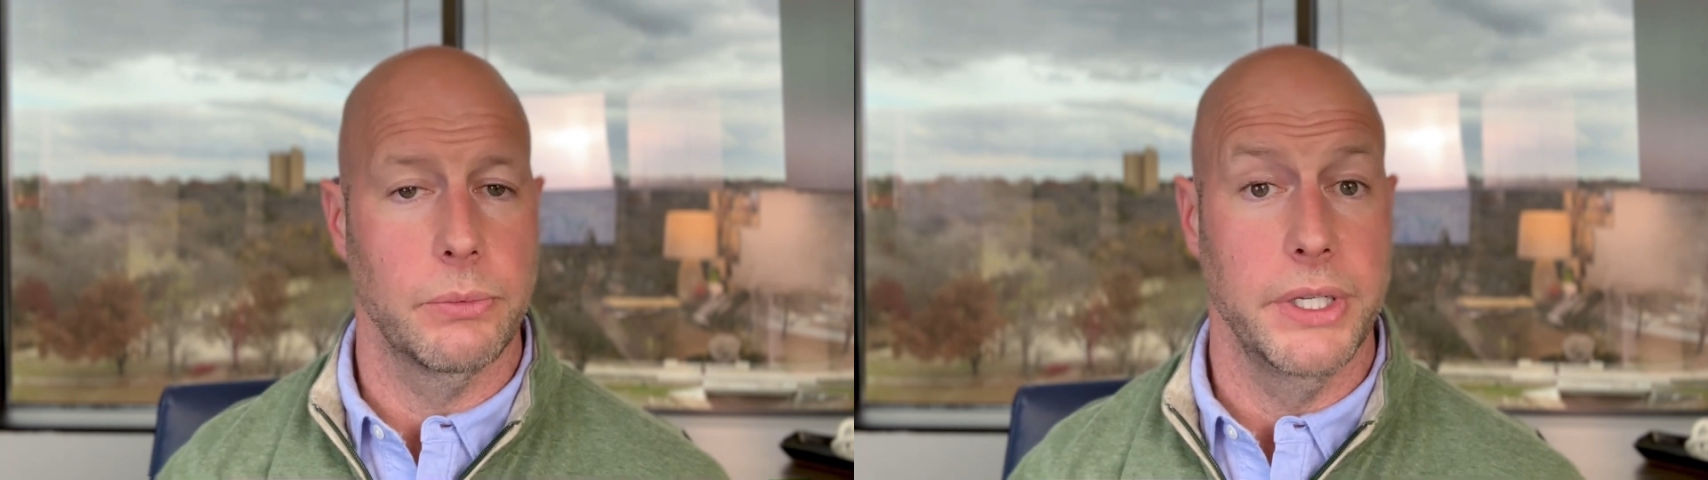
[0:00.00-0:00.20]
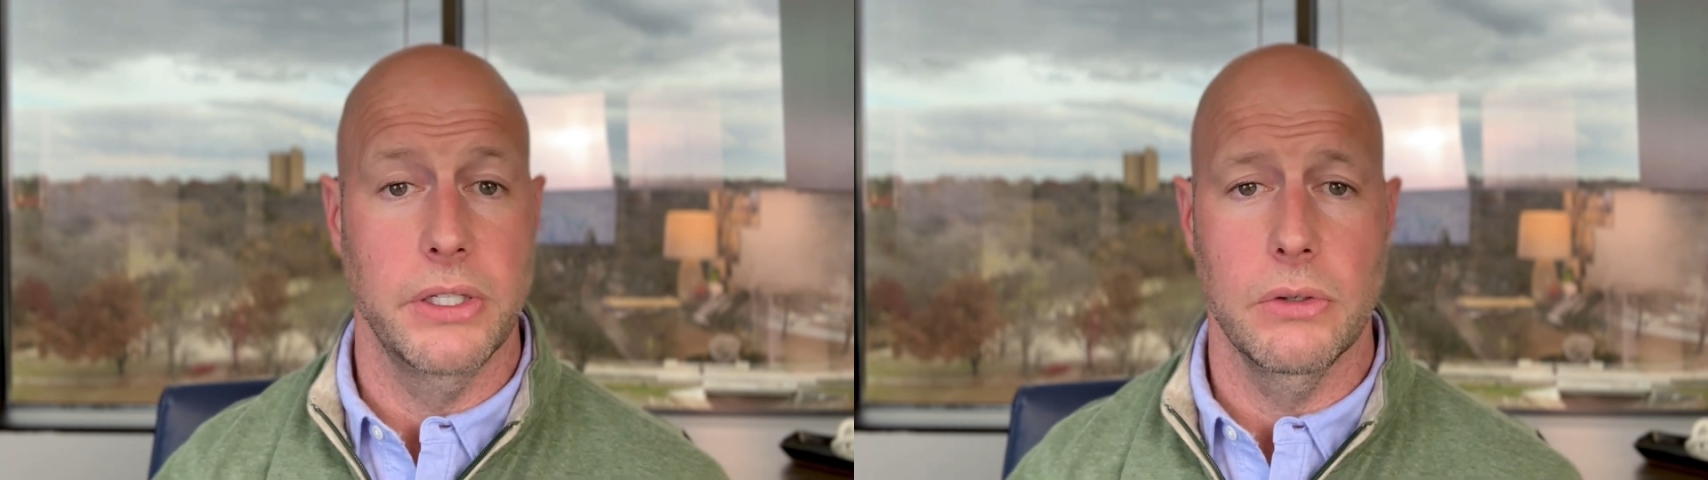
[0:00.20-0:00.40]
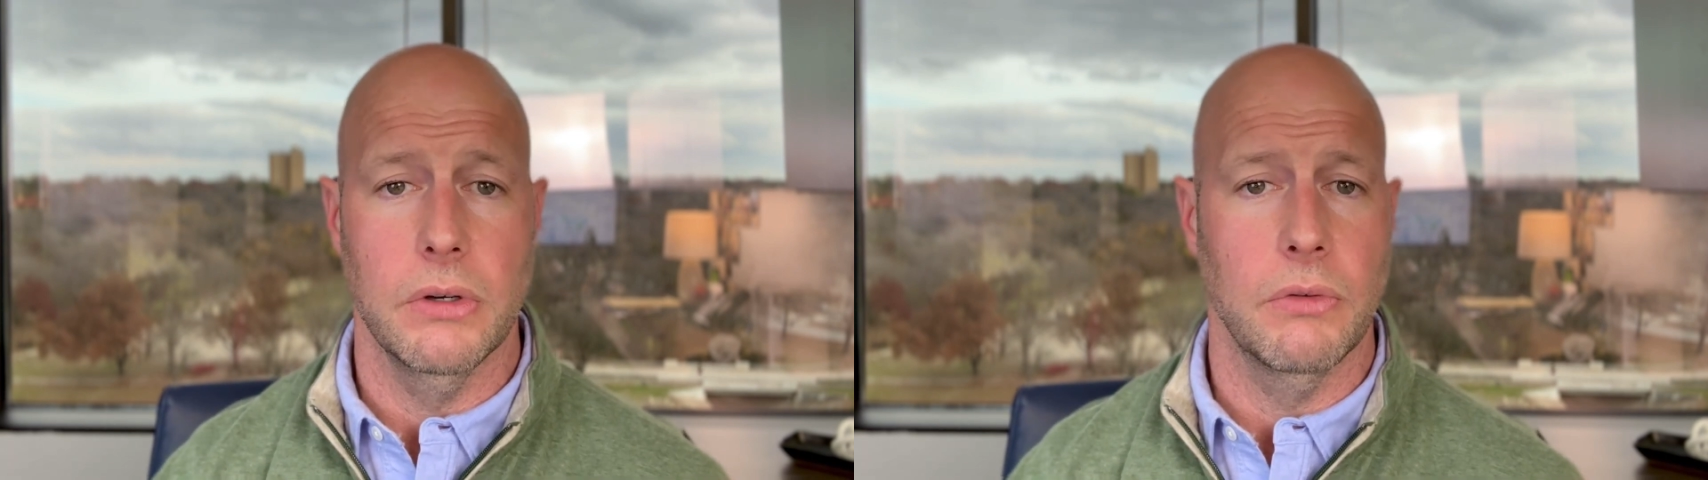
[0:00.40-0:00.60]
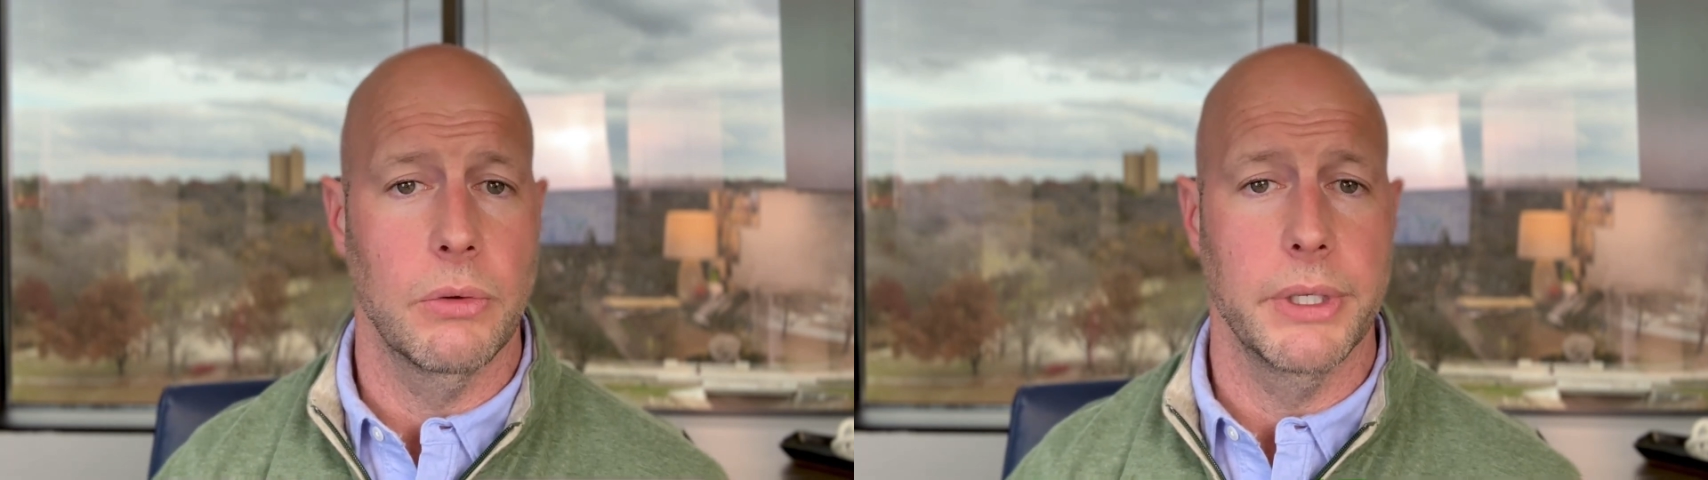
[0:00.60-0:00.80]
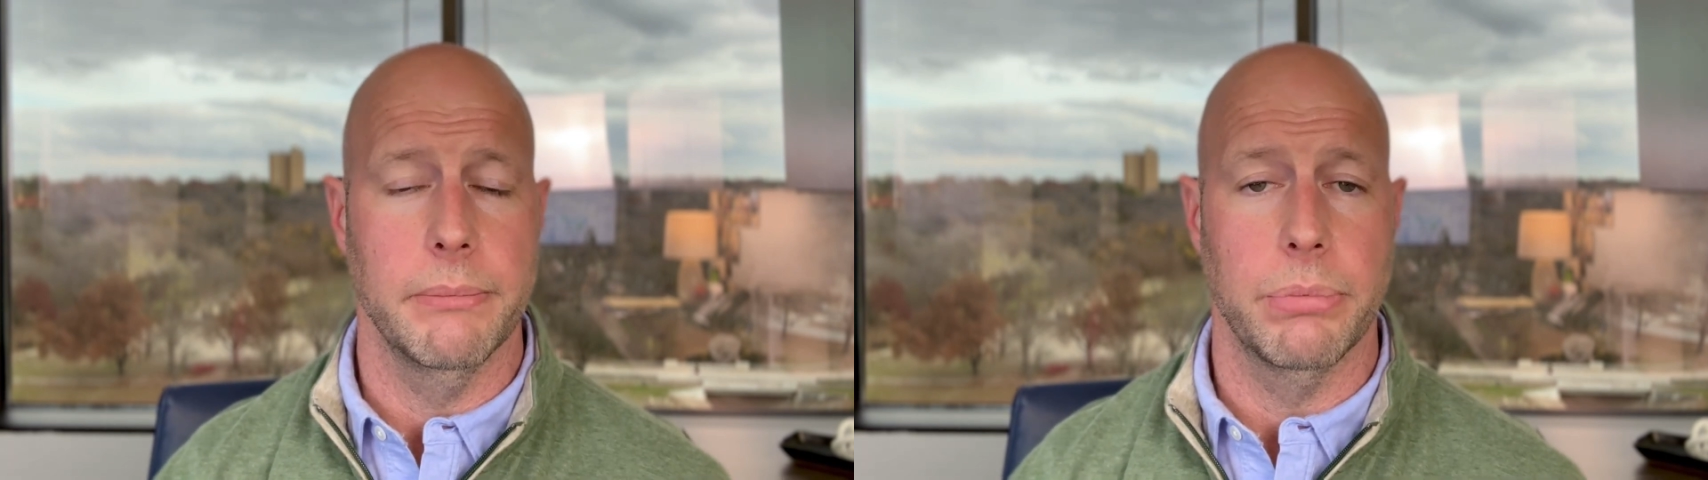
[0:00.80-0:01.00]
We do it
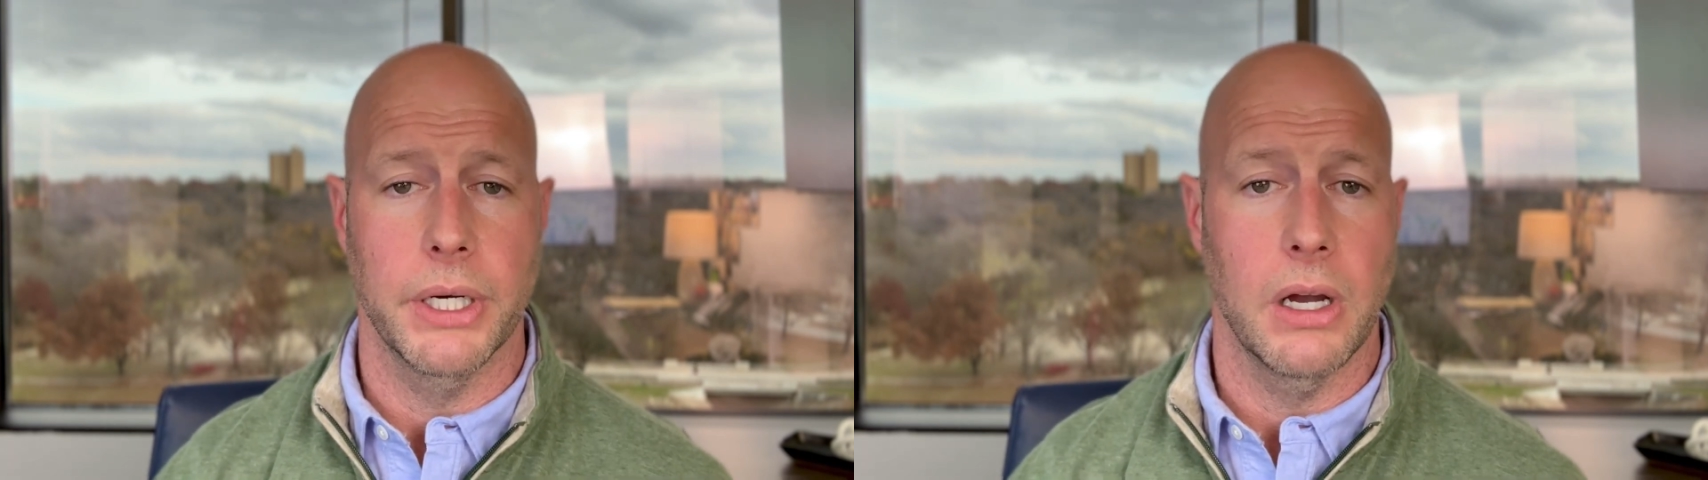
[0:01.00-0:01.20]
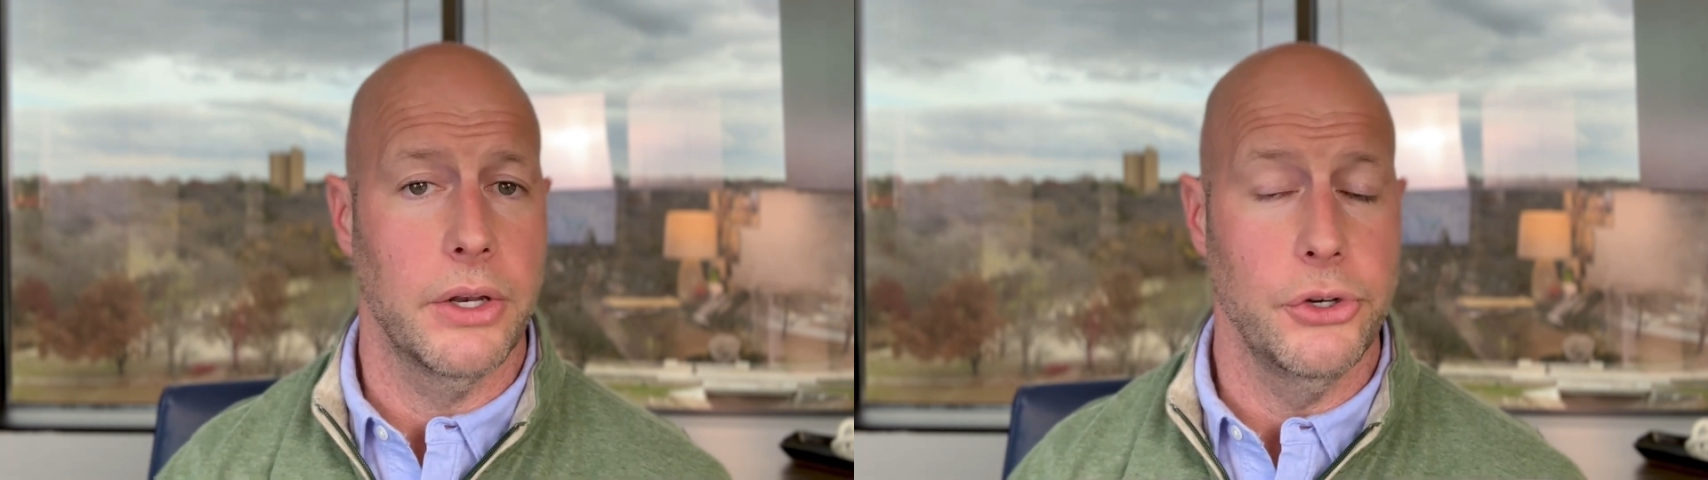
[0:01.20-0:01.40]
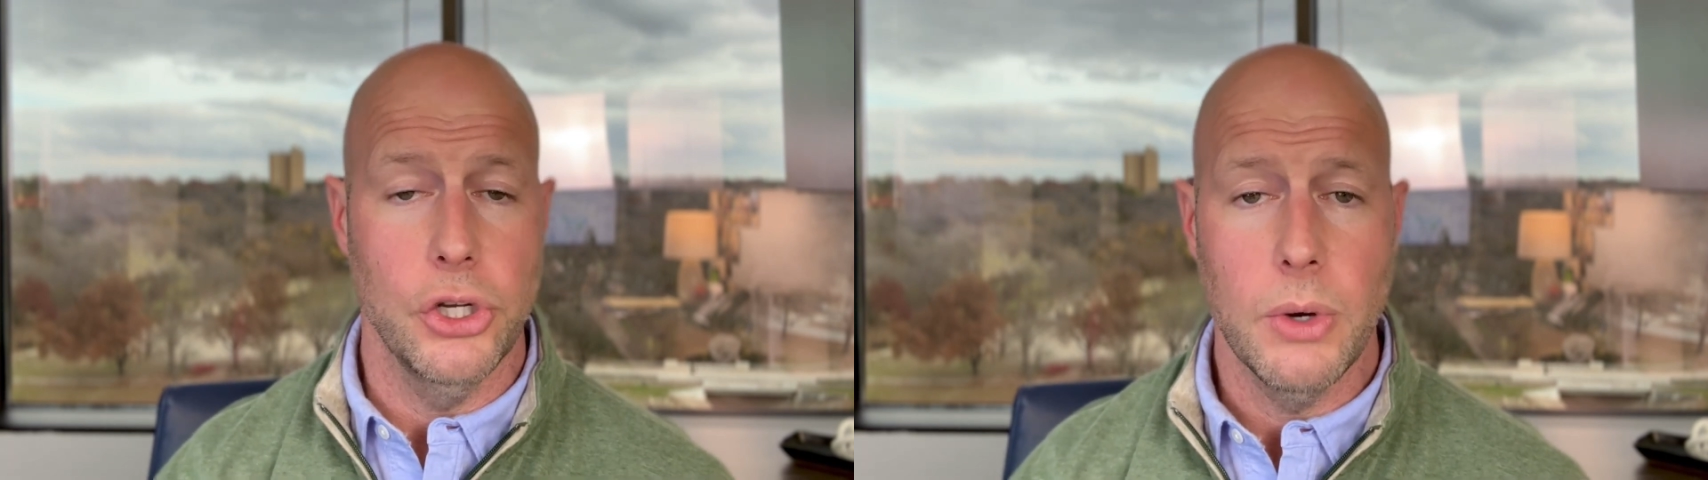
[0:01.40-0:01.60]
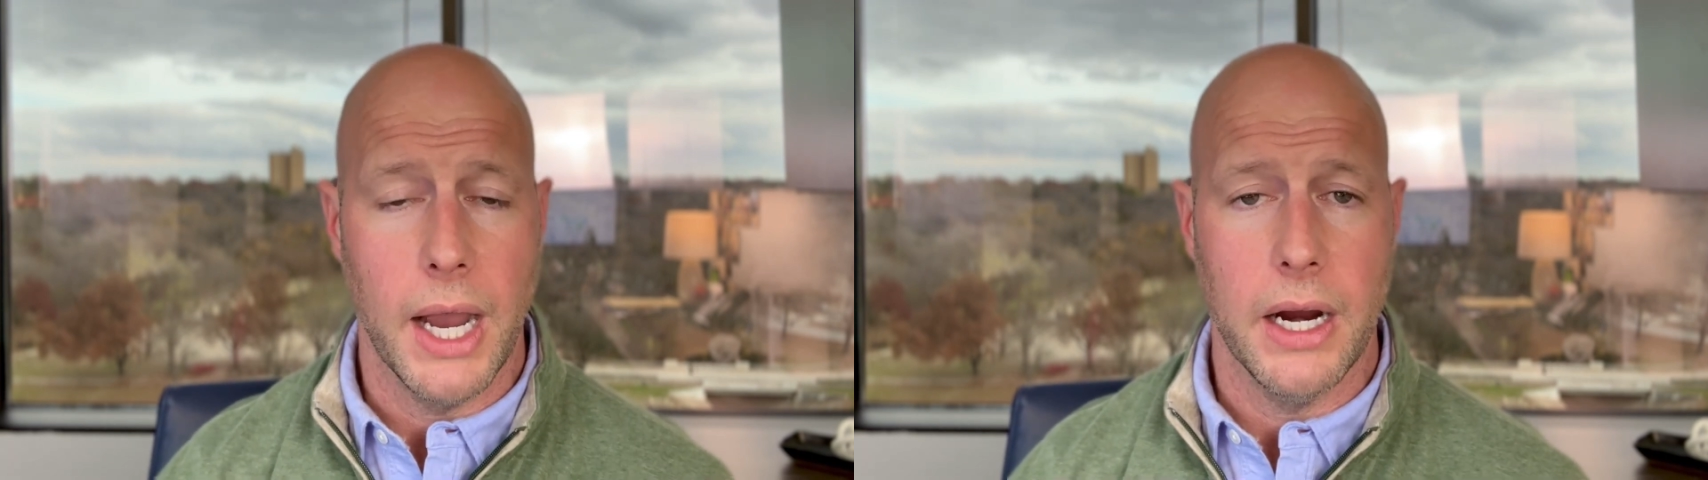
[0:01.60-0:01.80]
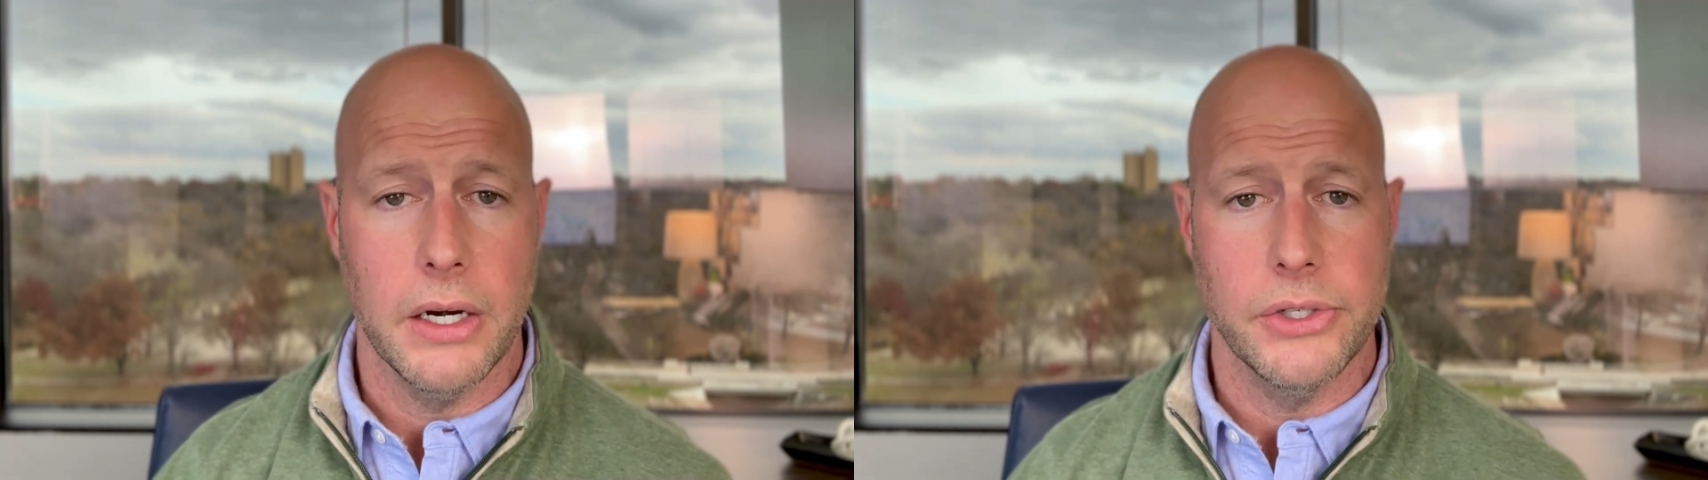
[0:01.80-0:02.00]
when we bring on new
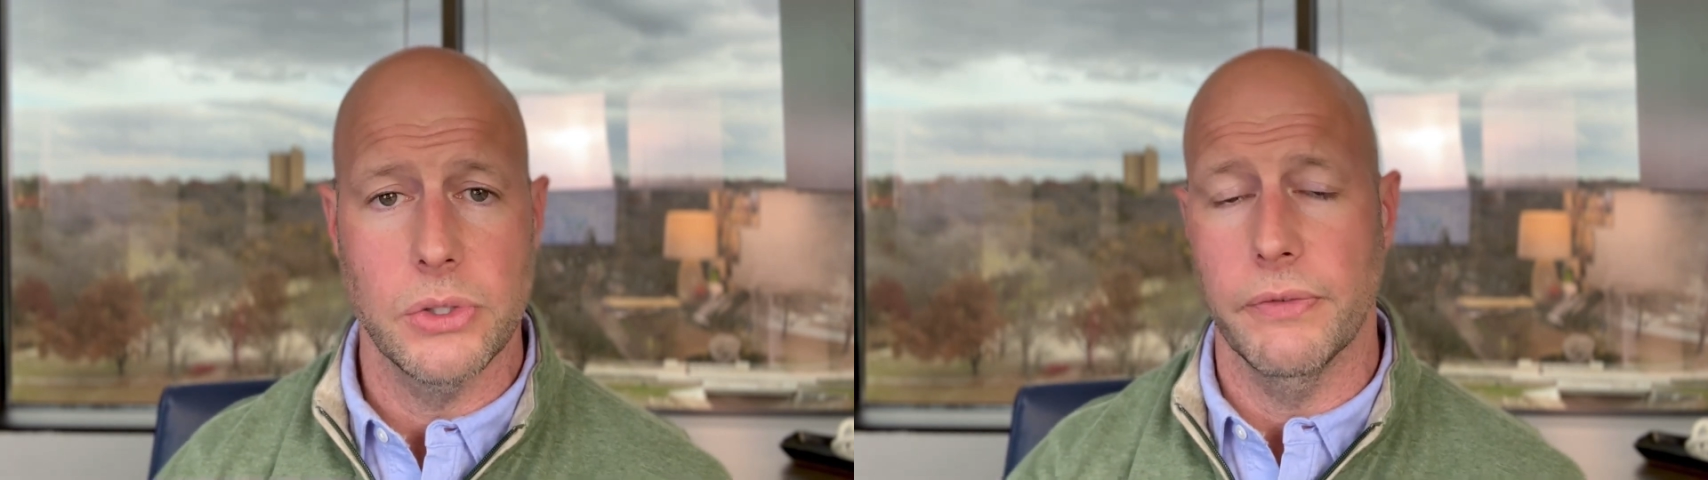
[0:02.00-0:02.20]
hires.